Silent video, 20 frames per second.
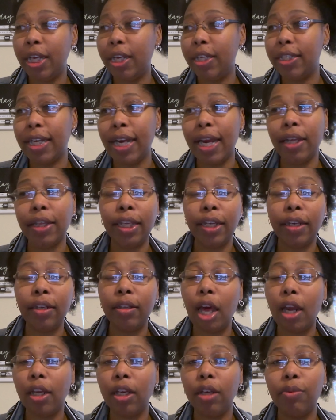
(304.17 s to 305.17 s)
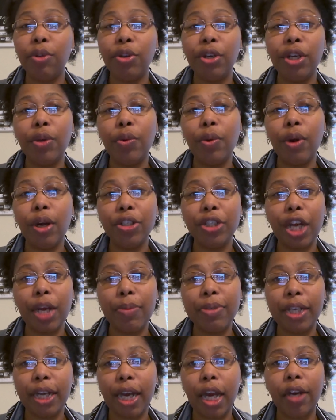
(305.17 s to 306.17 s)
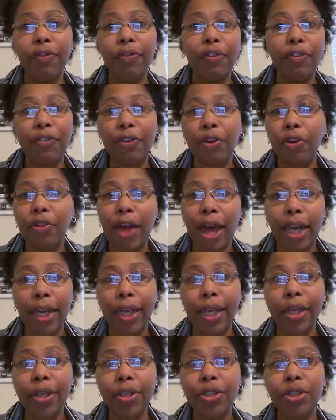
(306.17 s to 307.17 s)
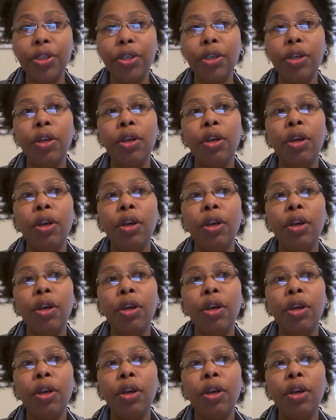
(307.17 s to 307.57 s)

things, and I lead a lot of community workshops to kind of fulfill that itch.